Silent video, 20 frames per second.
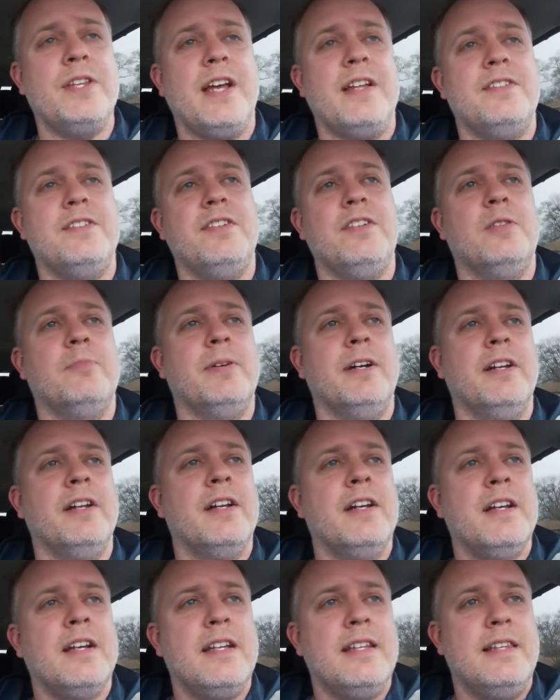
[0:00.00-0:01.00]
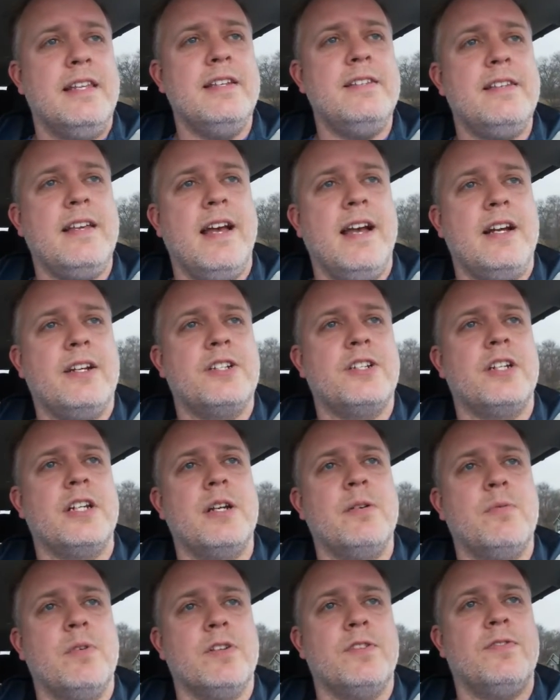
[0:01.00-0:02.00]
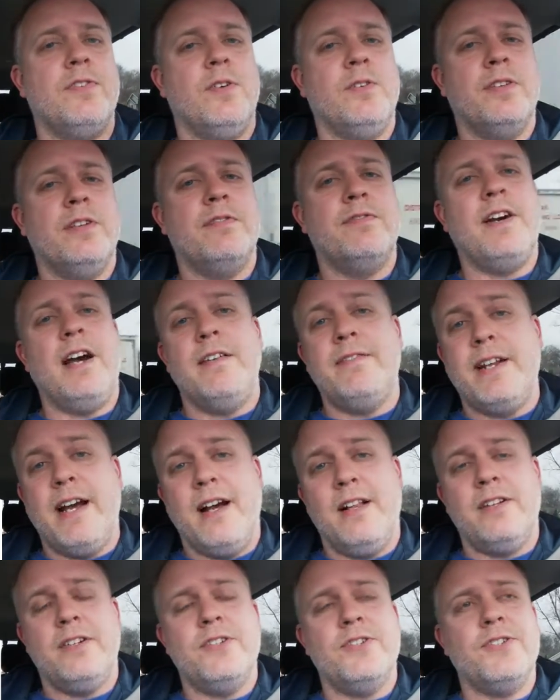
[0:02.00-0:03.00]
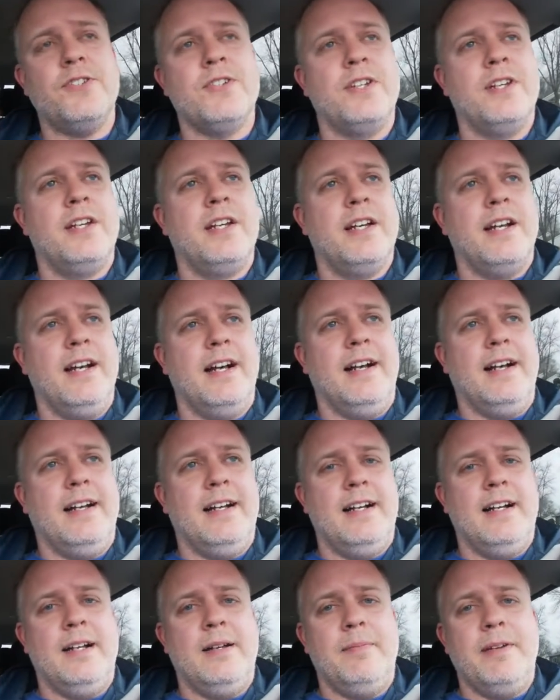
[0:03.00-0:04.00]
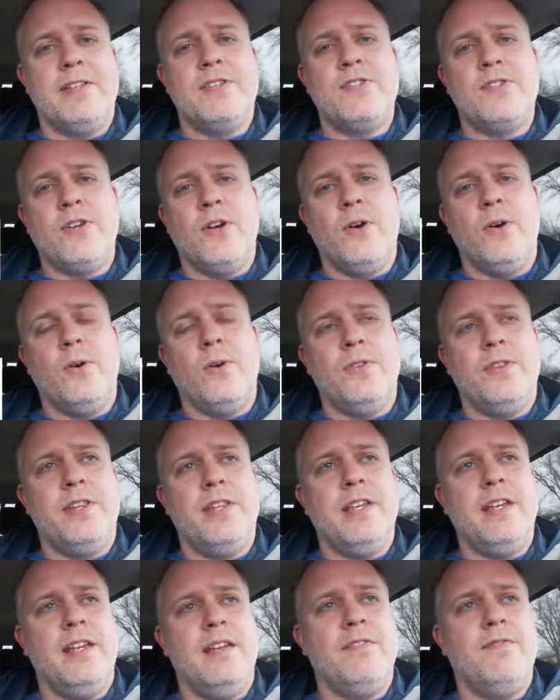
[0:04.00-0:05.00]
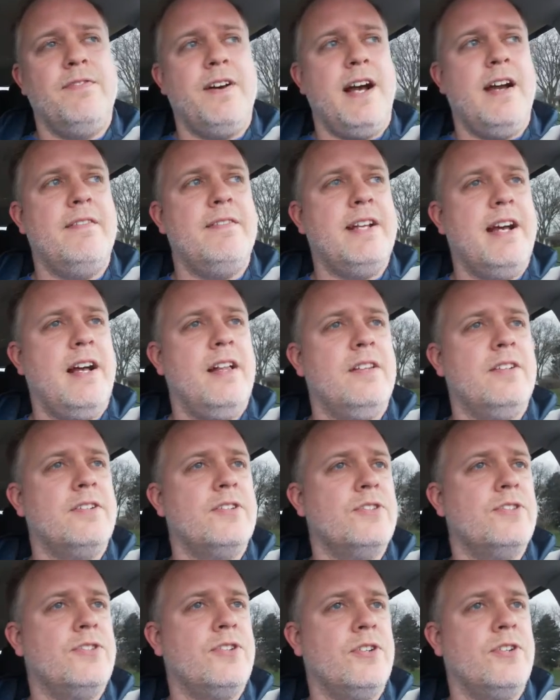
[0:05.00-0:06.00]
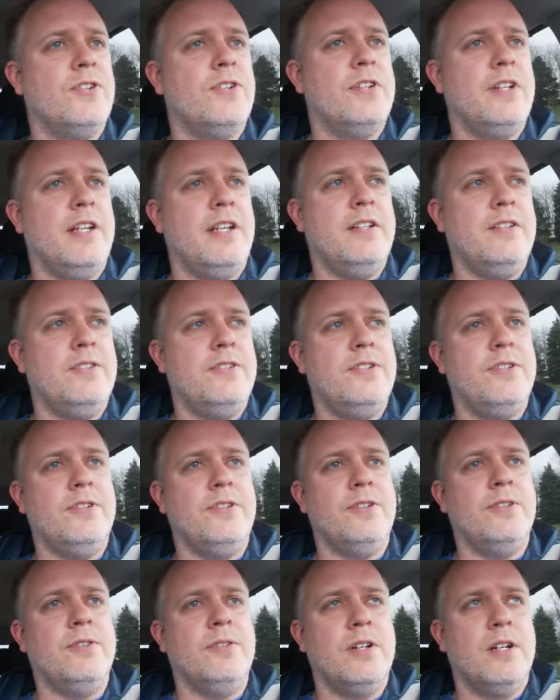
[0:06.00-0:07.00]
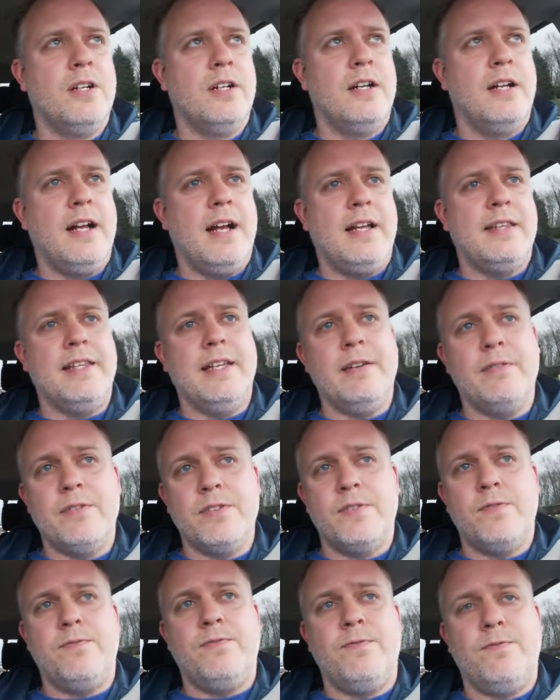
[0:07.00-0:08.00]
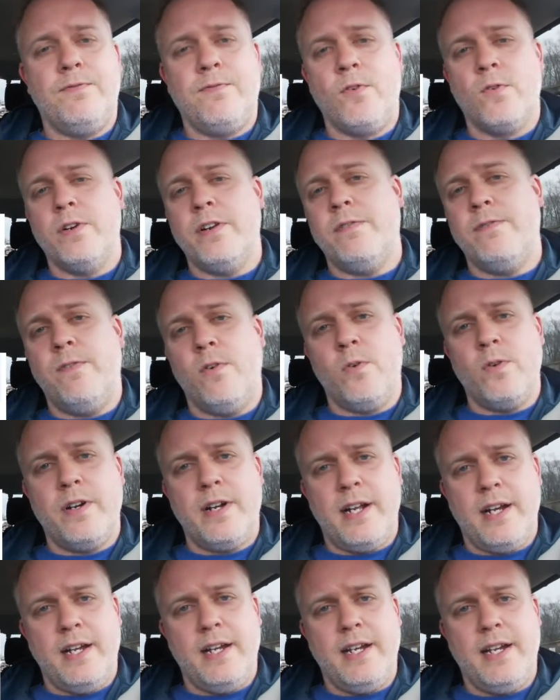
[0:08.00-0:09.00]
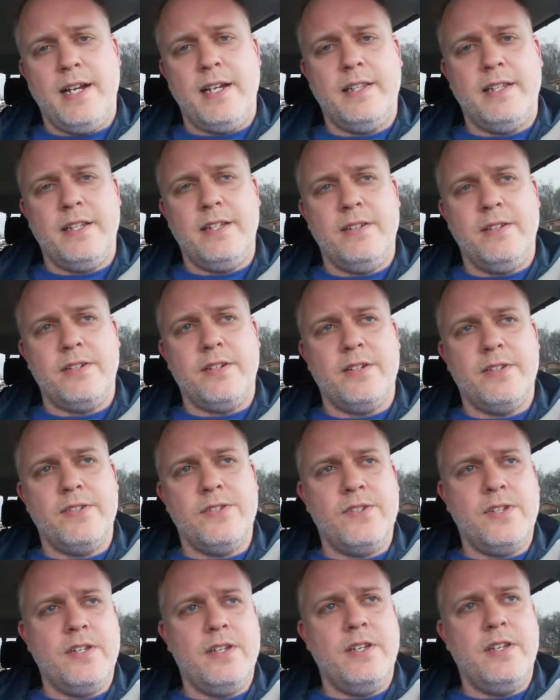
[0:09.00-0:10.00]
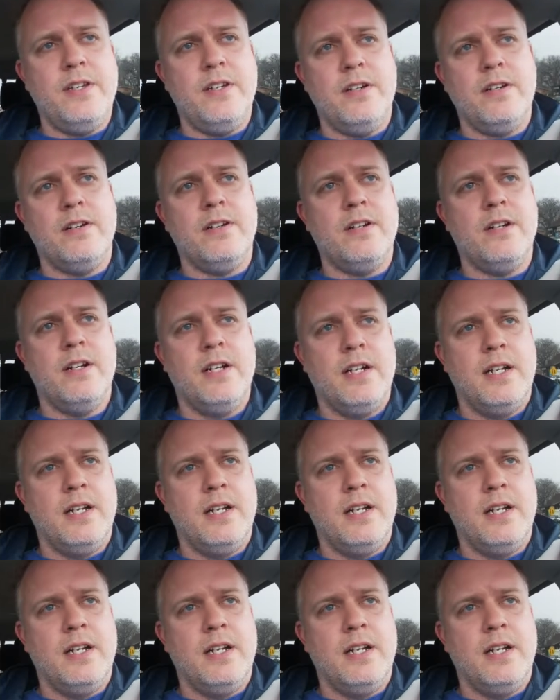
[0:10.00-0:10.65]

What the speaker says: that deal, but this actually was only $5, and so the $5 turned into, I think it was $44.99 that you're gonna see here.